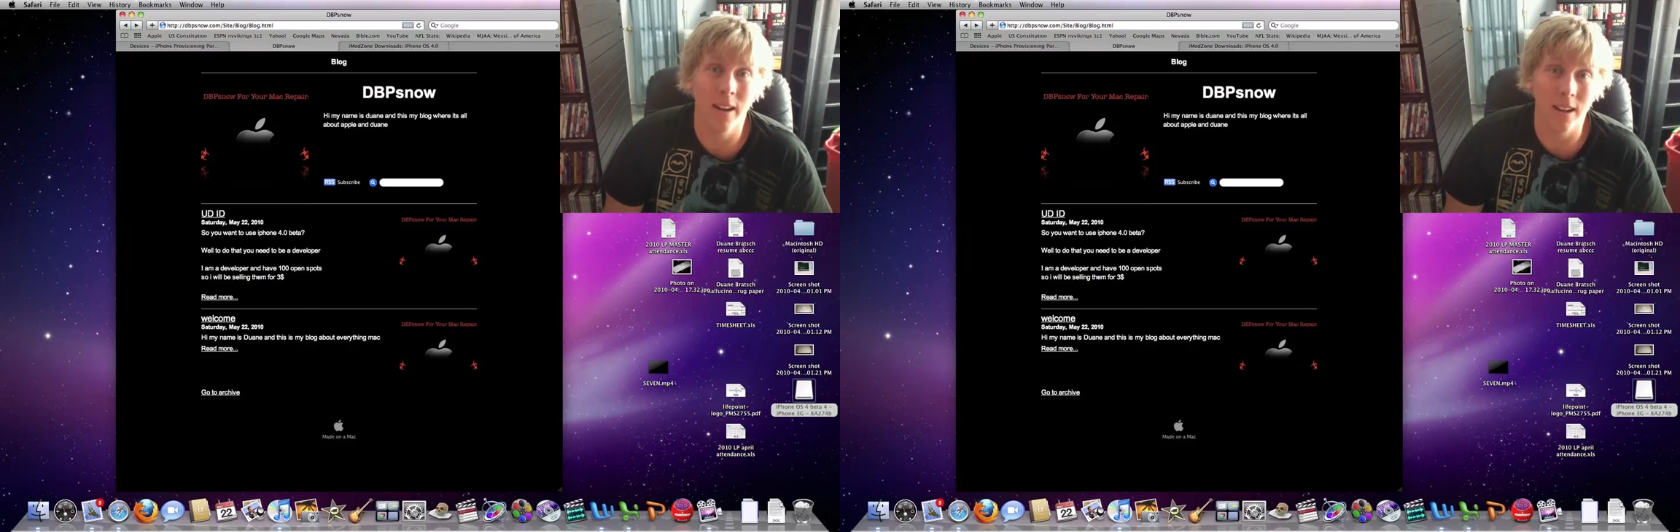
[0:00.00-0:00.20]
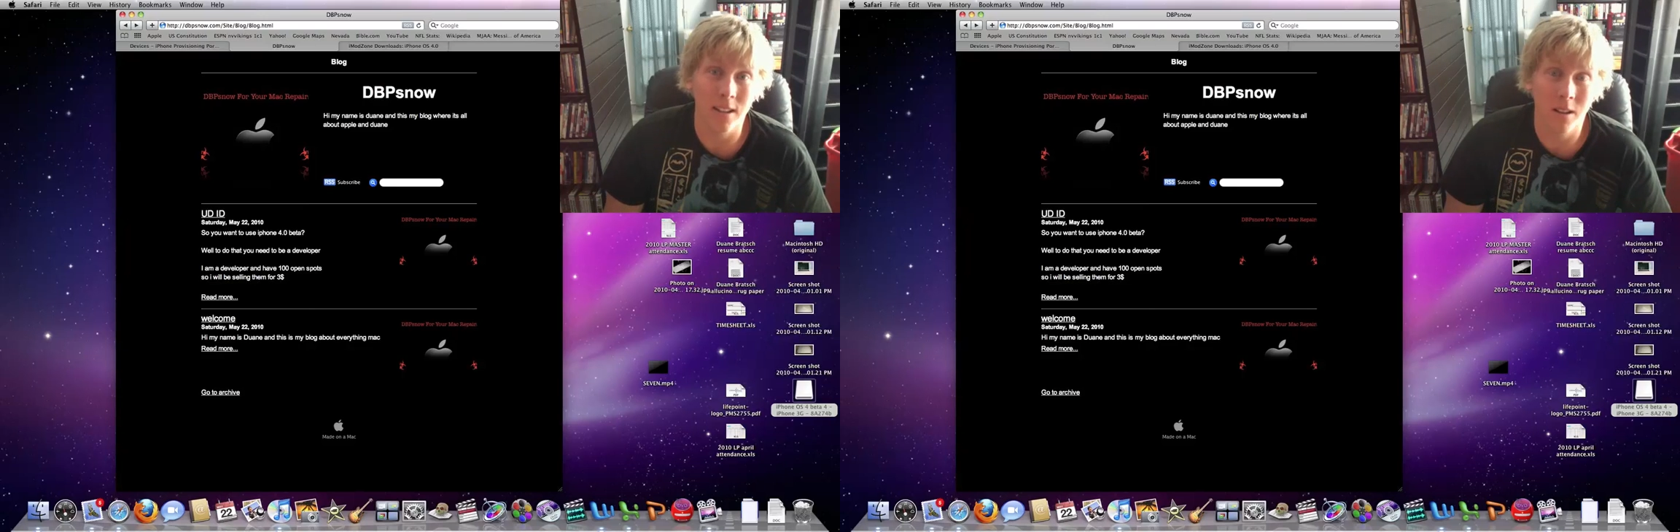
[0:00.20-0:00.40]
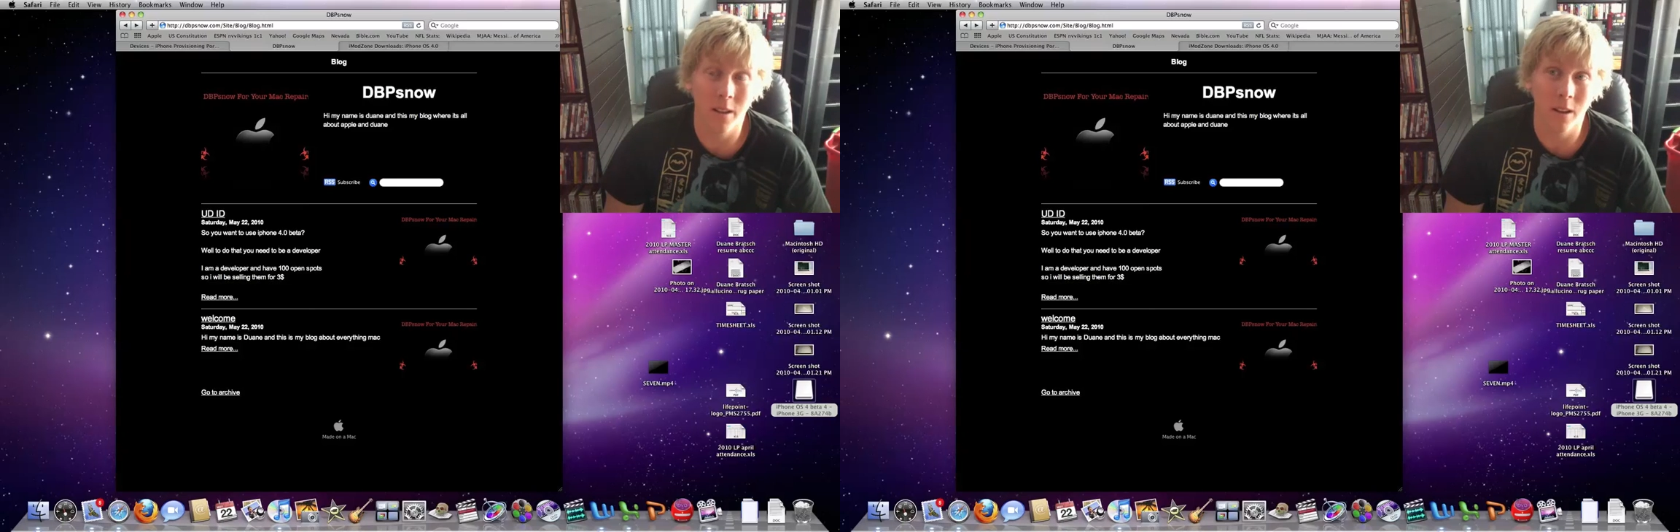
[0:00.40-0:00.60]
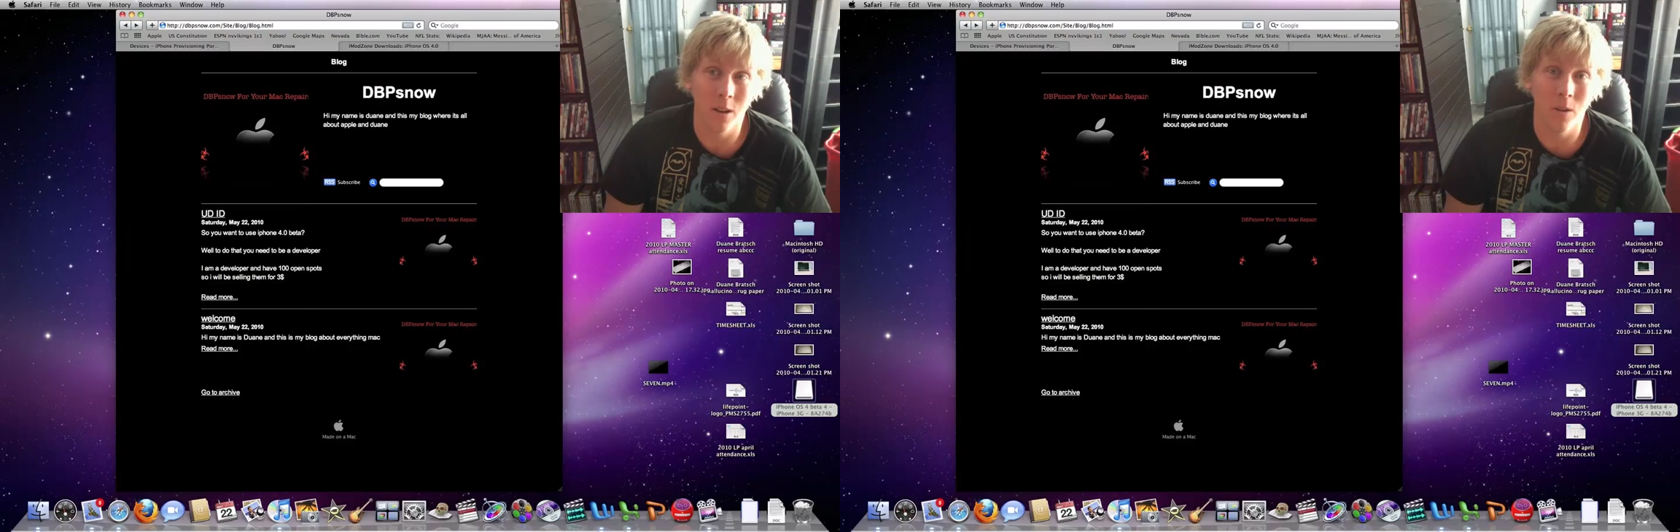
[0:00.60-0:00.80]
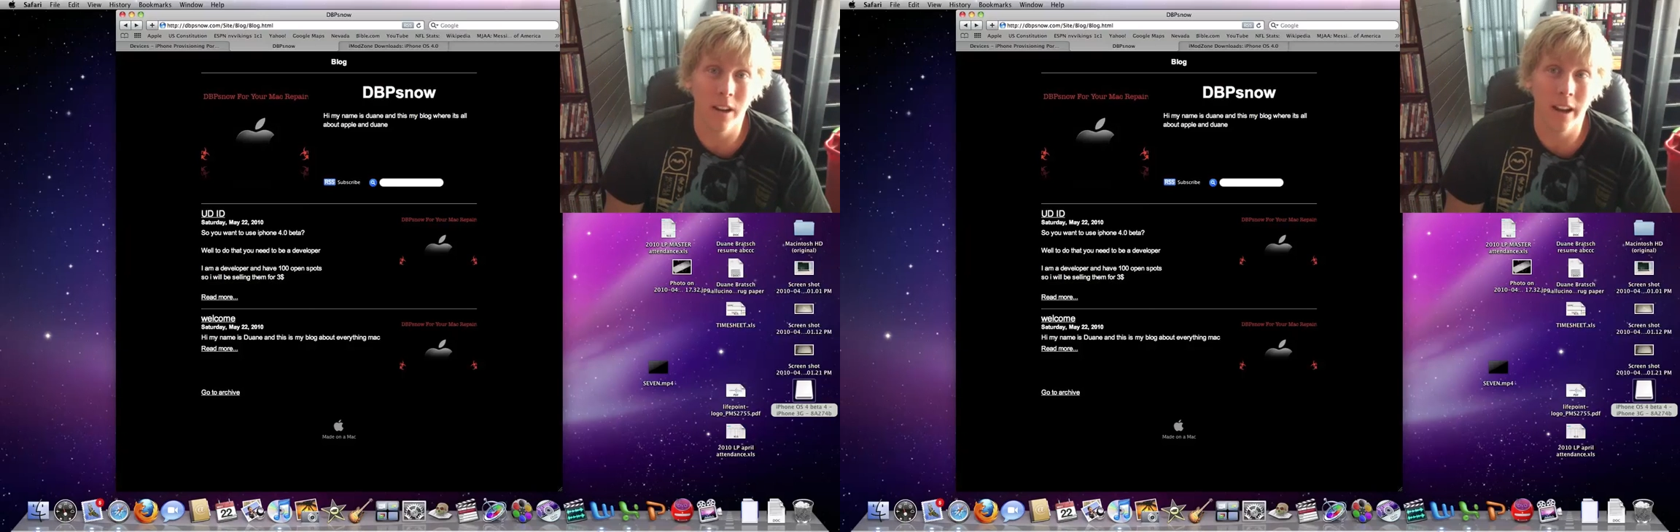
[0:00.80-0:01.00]
next to the
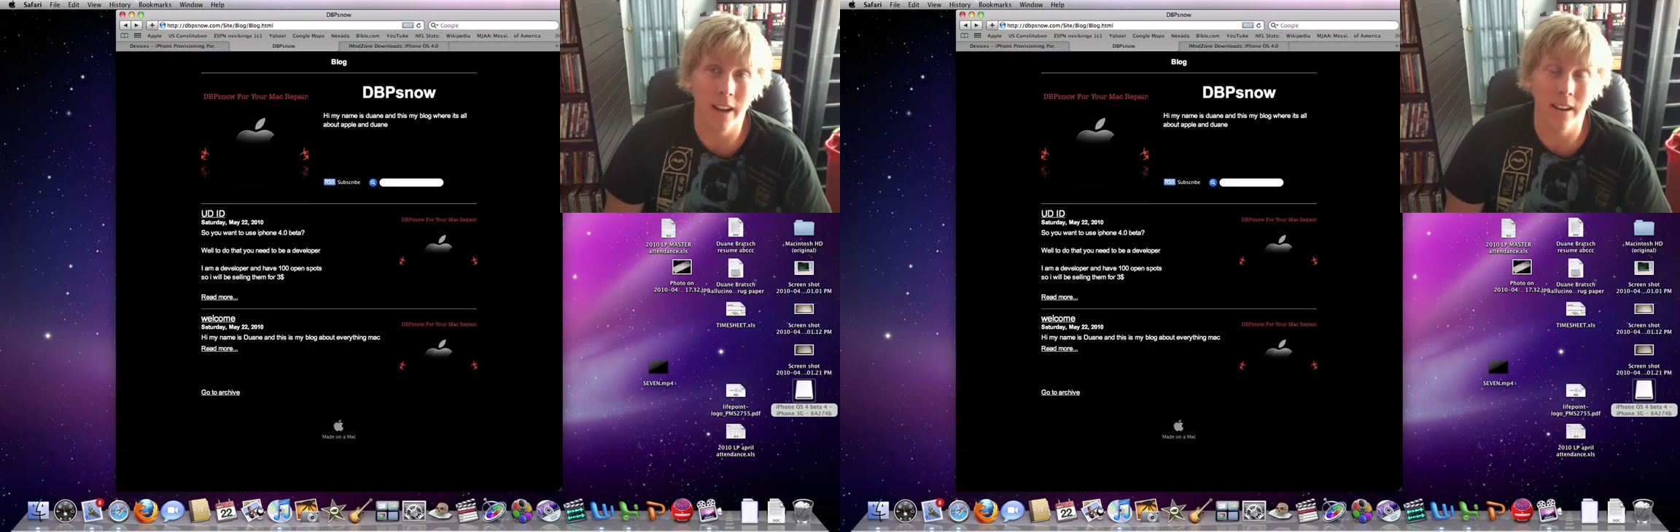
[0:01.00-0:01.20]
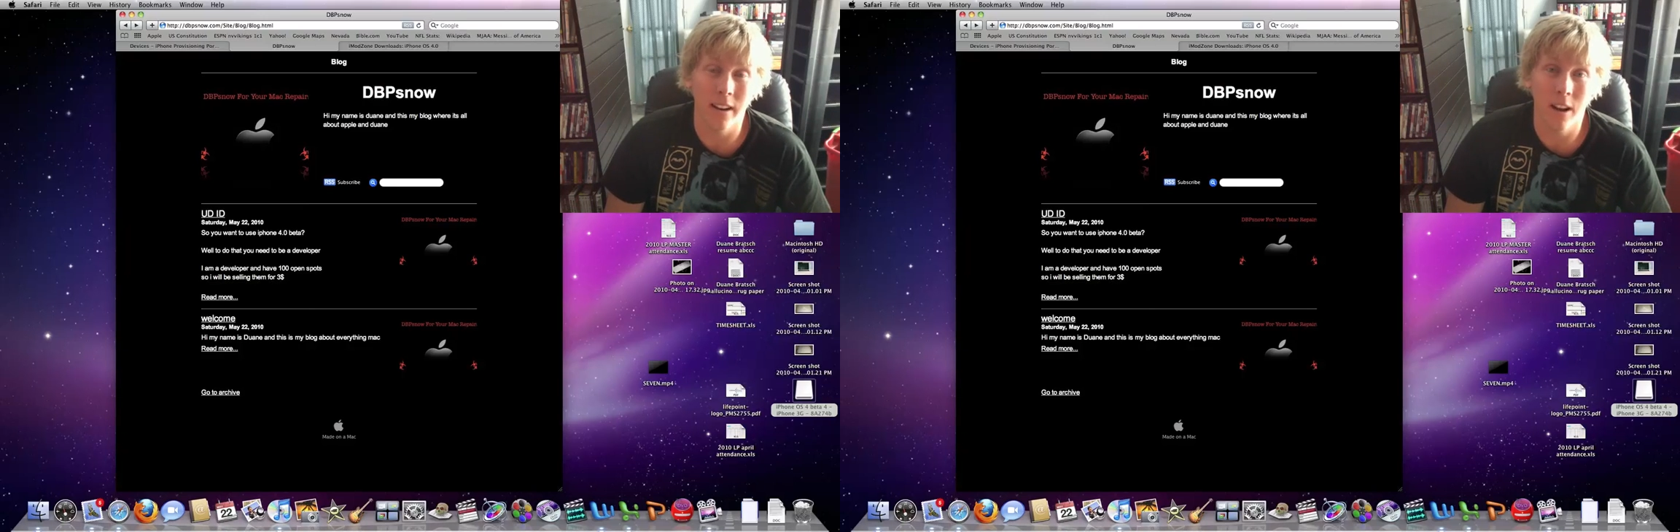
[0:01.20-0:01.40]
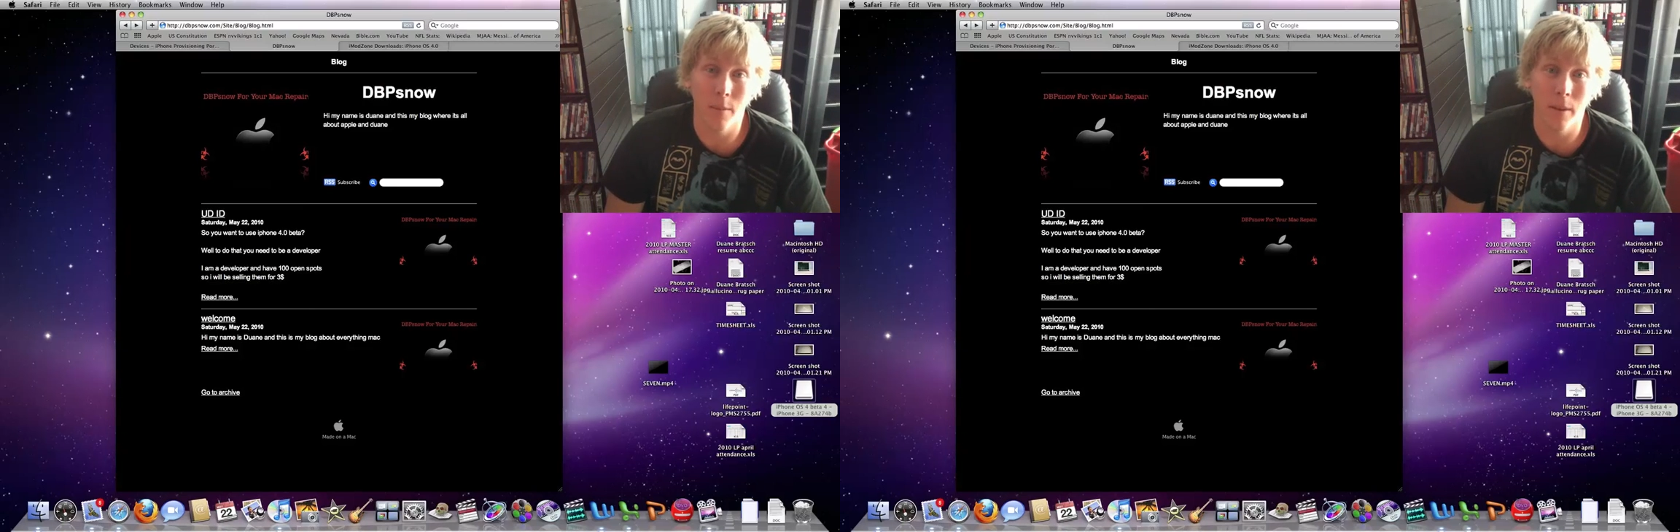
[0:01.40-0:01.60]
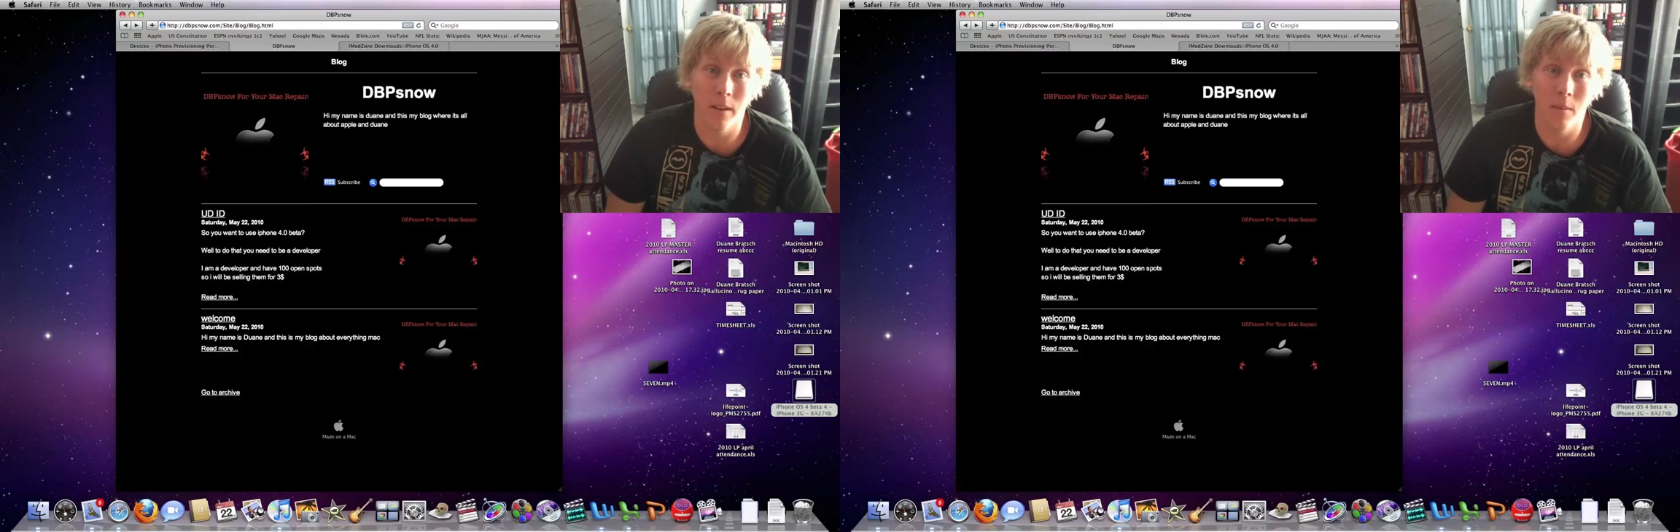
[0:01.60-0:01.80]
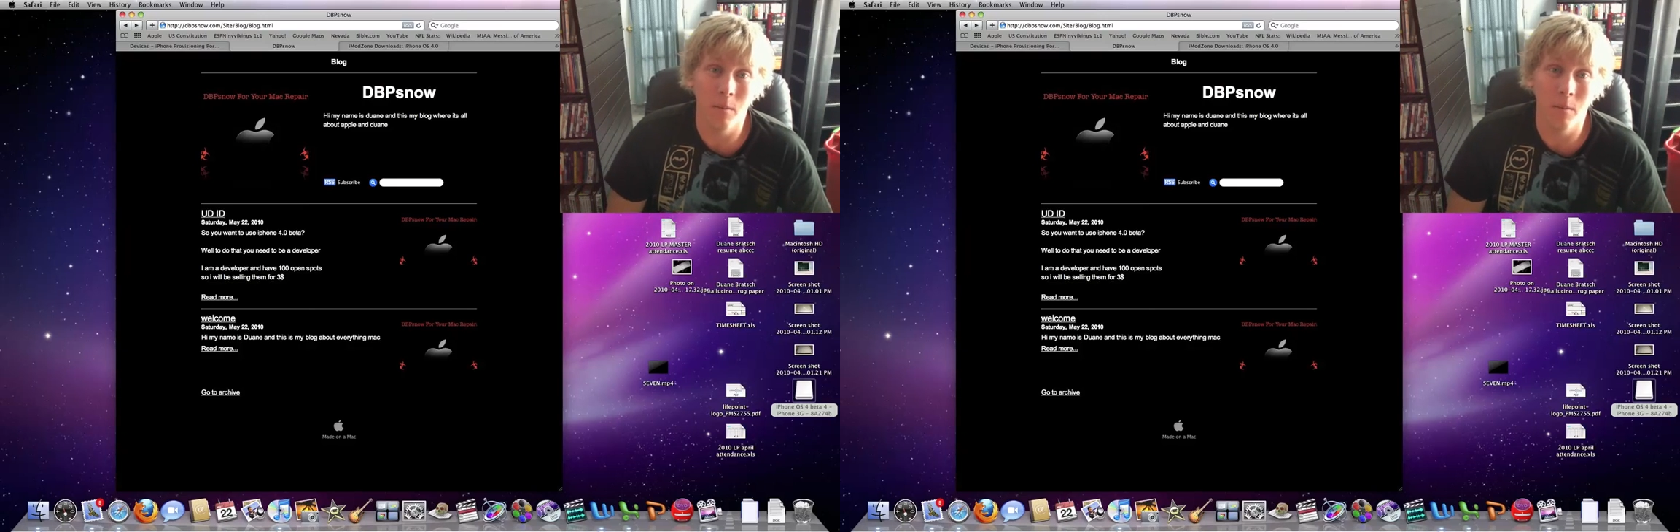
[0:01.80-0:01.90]
UDID comment.